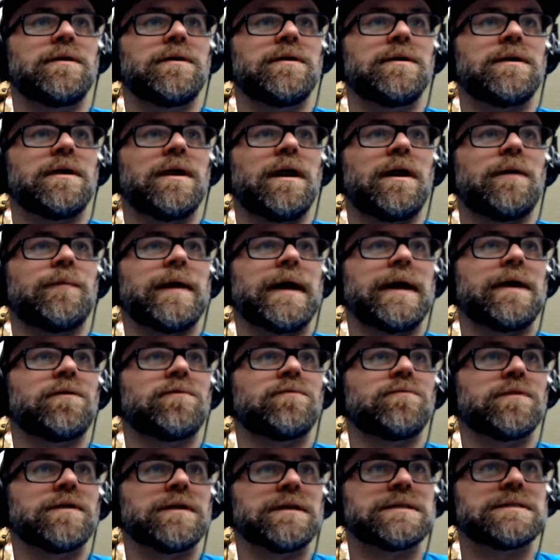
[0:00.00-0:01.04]
I don't
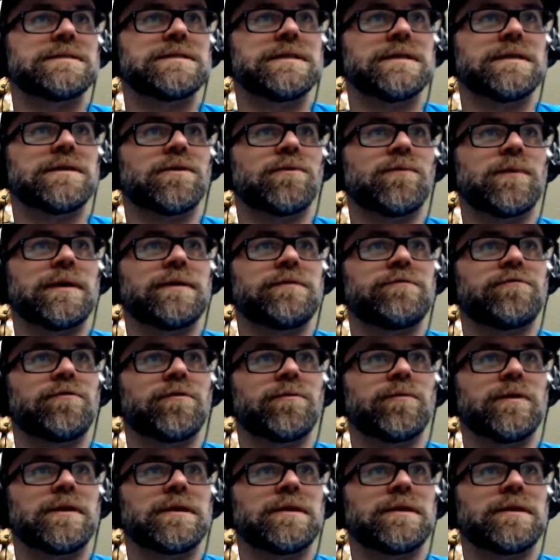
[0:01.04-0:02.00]
really see it in the waveform right there.